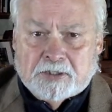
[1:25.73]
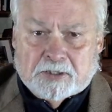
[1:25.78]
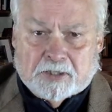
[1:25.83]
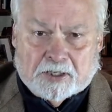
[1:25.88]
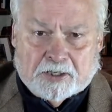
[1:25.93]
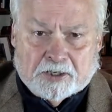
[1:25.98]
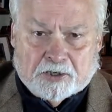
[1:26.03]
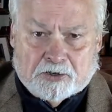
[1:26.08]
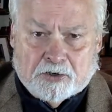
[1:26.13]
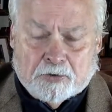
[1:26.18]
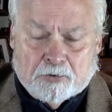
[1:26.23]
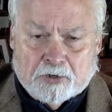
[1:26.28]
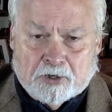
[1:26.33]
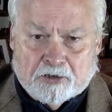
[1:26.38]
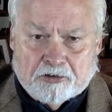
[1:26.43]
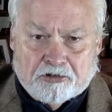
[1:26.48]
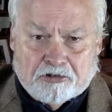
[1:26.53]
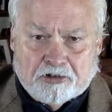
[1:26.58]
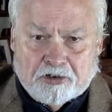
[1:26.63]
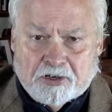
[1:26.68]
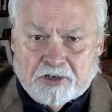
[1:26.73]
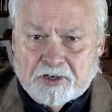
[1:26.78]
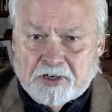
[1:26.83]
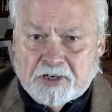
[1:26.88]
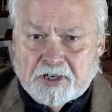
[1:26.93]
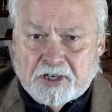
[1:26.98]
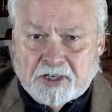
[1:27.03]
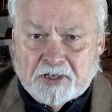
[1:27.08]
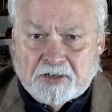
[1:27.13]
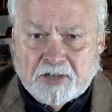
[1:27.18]
on the
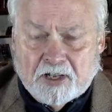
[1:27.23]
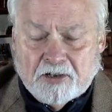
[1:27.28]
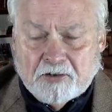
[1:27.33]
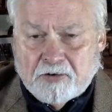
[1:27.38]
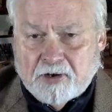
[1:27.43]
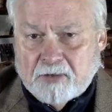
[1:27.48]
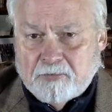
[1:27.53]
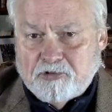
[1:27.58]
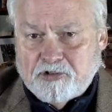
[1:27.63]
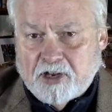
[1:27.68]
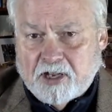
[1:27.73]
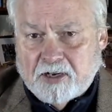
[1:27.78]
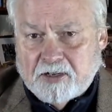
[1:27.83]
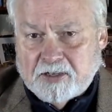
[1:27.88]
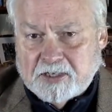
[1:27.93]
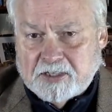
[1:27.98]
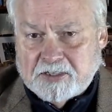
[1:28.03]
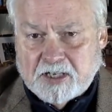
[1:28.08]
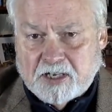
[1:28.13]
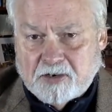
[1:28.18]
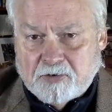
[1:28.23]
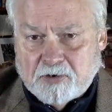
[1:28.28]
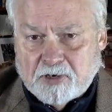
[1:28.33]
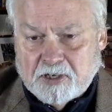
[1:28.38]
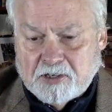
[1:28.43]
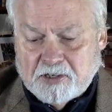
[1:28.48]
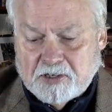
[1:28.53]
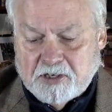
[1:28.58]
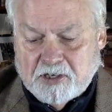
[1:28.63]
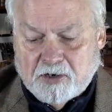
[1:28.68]
coalition Telegram channel,
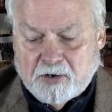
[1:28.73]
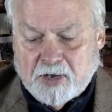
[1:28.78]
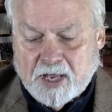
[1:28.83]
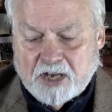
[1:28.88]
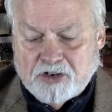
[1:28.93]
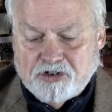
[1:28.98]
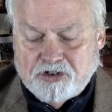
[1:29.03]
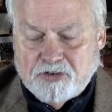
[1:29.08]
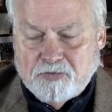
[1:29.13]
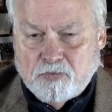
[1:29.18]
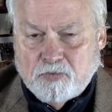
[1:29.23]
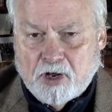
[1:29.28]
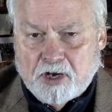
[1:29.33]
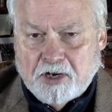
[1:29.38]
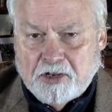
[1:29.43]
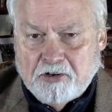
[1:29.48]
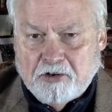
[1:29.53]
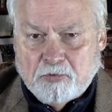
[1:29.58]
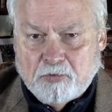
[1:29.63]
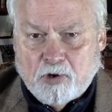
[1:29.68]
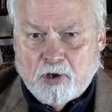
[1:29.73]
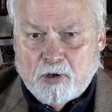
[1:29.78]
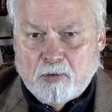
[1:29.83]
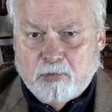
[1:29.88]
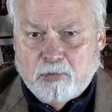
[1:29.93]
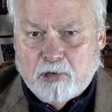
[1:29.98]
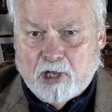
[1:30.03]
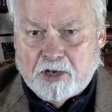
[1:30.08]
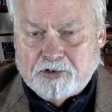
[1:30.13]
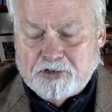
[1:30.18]
etc., as you run into
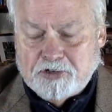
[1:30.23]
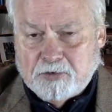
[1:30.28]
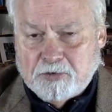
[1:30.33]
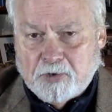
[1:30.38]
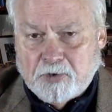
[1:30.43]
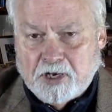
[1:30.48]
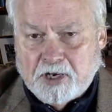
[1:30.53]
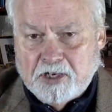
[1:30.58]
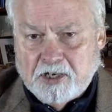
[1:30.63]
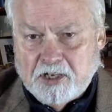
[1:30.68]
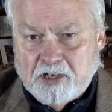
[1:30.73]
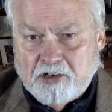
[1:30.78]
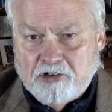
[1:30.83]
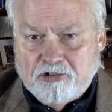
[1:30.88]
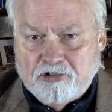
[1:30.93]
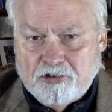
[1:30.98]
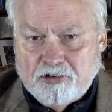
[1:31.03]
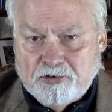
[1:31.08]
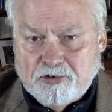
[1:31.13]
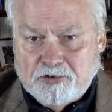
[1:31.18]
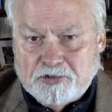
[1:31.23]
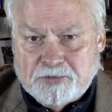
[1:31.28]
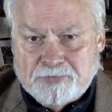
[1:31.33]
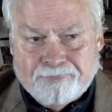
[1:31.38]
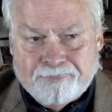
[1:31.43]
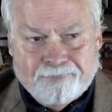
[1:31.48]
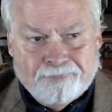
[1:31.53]
roadblocks, you run into issues,